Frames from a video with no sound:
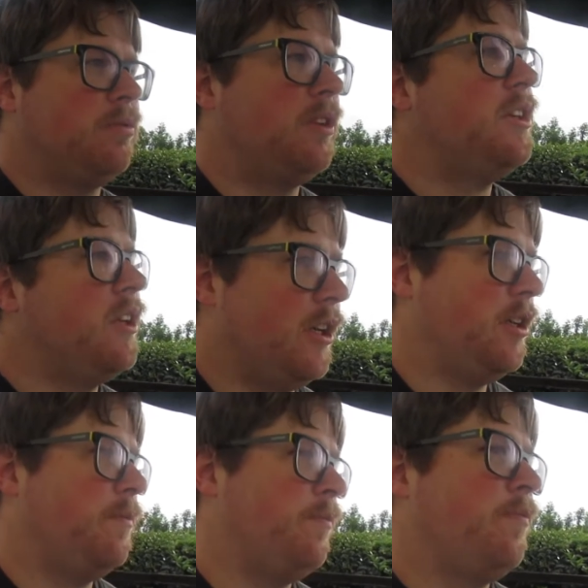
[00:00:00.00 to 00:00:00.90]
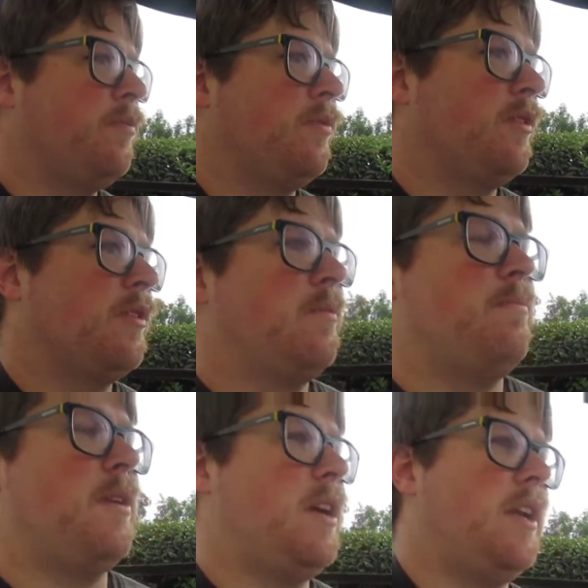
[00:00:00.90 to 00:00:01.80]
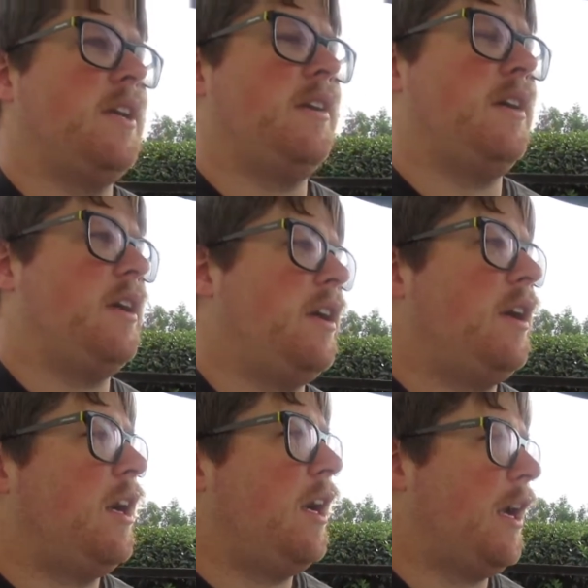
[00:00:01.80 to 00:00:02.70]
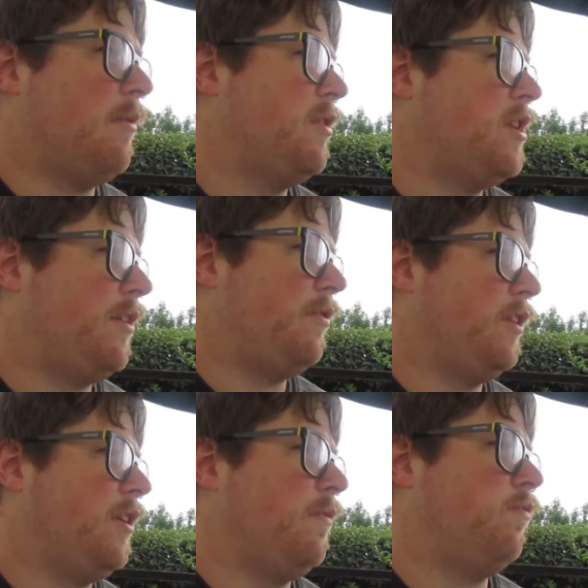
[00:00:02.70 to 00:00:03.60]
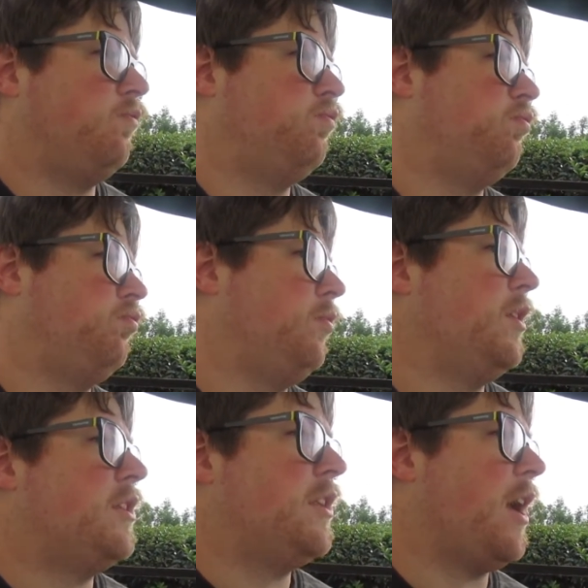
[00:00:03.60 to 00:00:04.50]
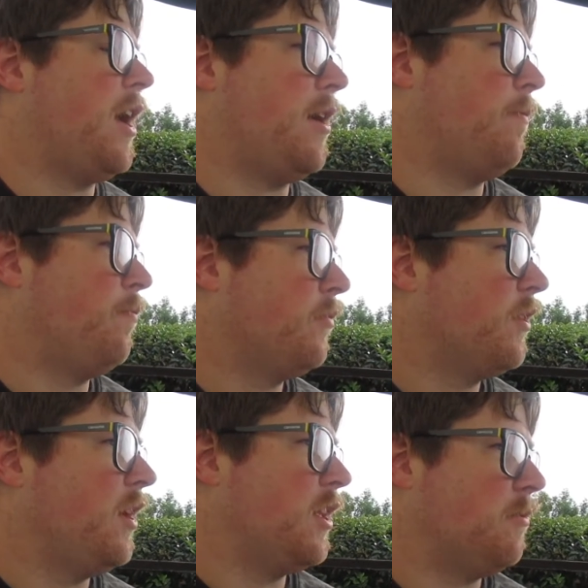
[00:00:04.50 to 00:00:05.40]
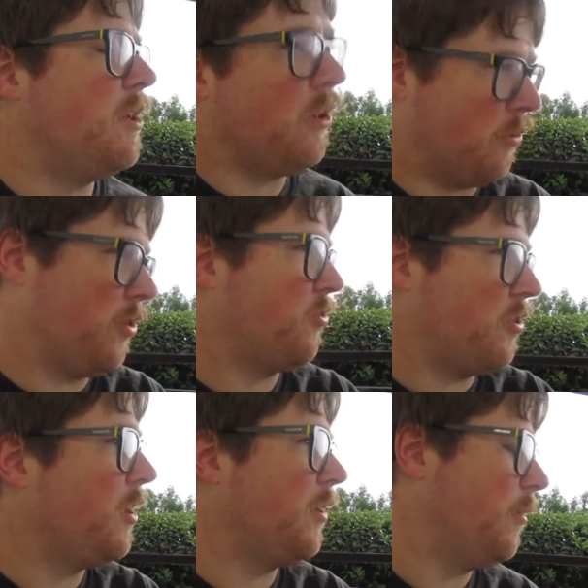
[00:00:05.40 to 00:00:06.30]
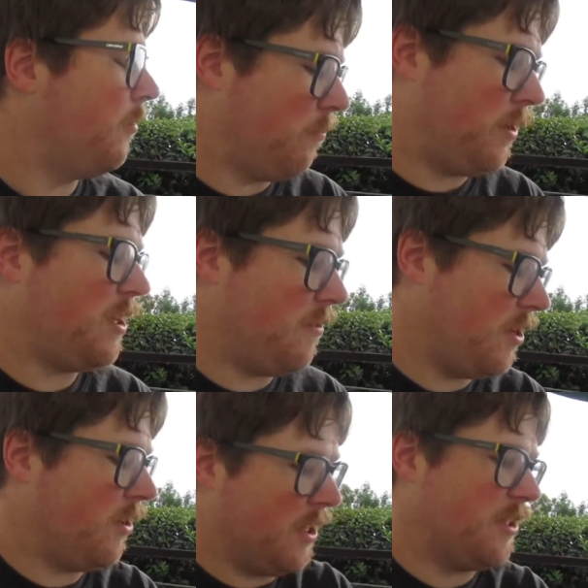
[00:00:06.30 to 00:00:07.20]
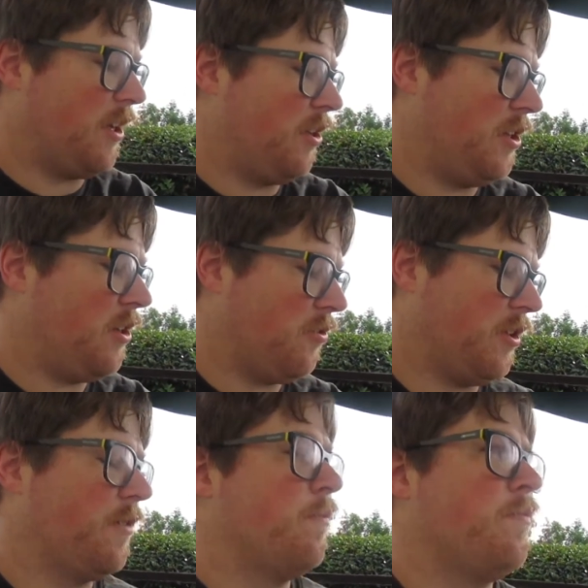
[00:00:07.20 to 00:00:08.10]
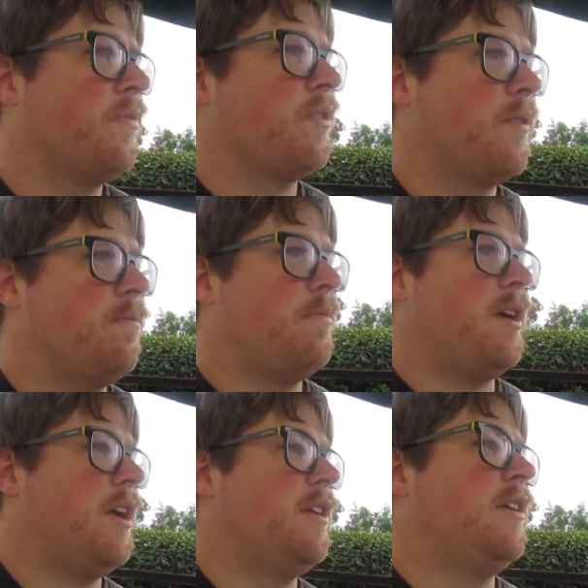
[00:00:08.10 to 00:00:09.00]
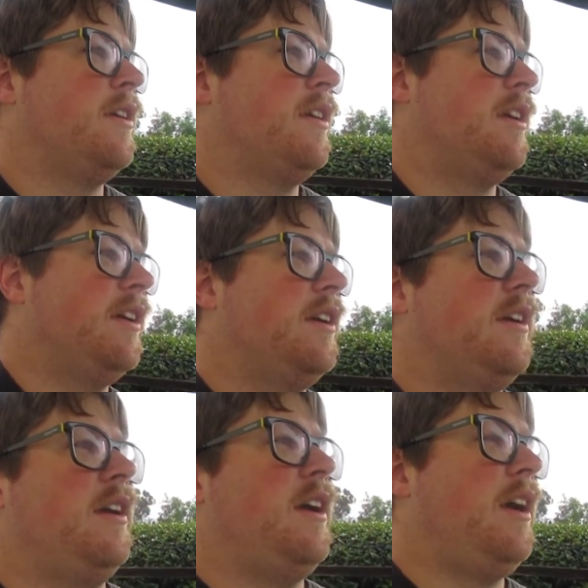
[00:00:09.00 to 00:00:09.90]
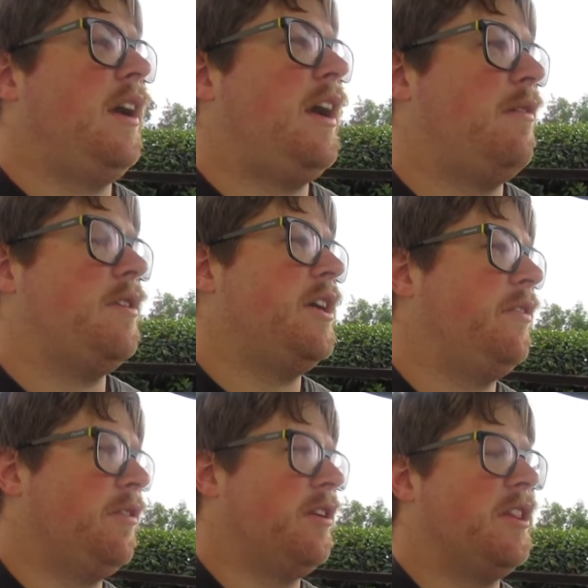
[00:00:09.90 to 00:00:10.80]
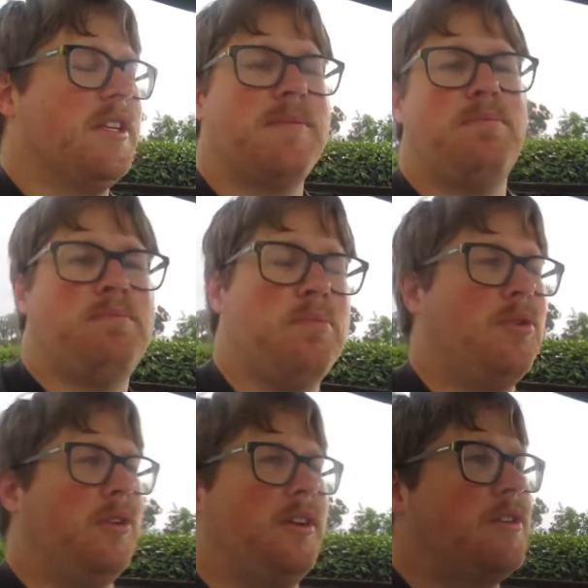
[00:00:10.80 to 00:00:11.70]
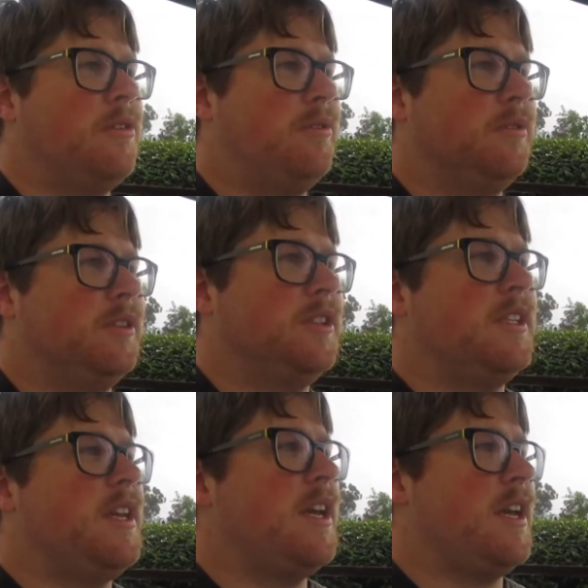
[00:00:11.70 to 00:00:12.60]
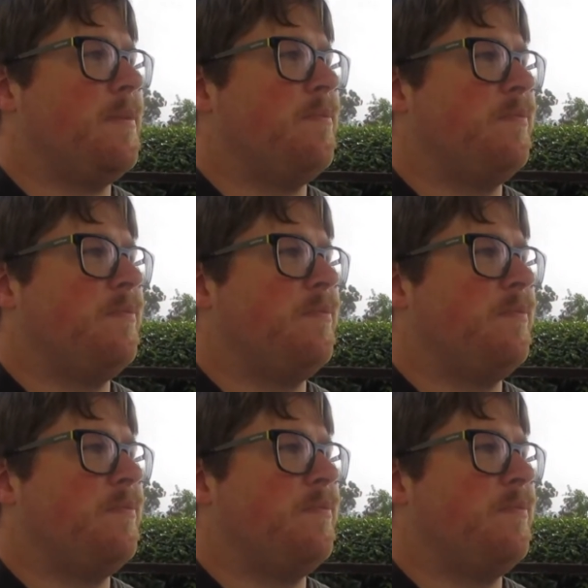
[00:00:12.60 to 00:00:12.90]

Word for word: pretty good, but I would definitely would say it's a me order drink, but even though it is a holiday drink, but I would definitely rate this more towards a